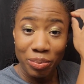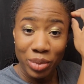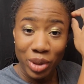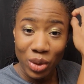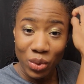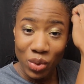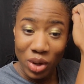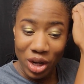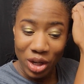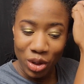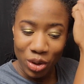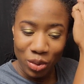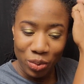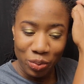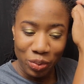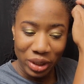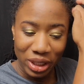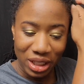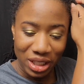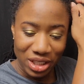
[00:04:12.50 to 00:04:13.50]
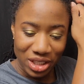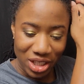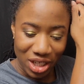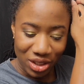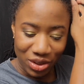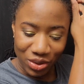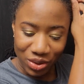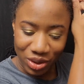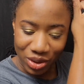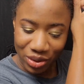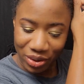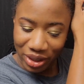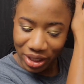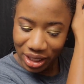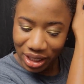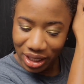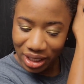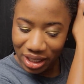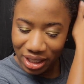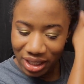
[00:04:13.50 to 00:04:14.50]
BYOP
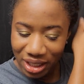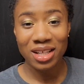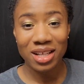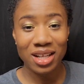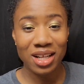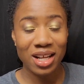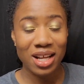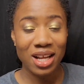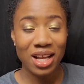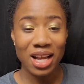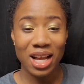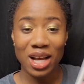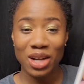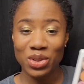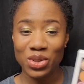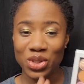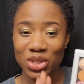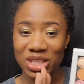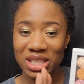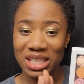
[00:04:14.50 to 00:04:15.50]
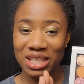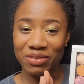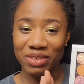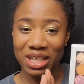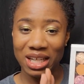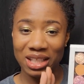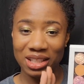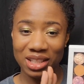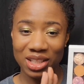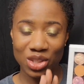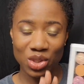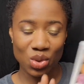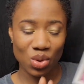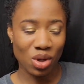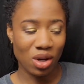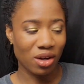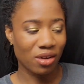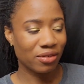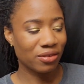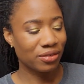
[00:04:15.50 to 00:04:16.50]
January, I'll just leave it at the
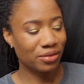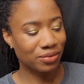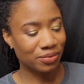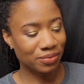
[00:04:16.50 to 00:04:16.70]
12.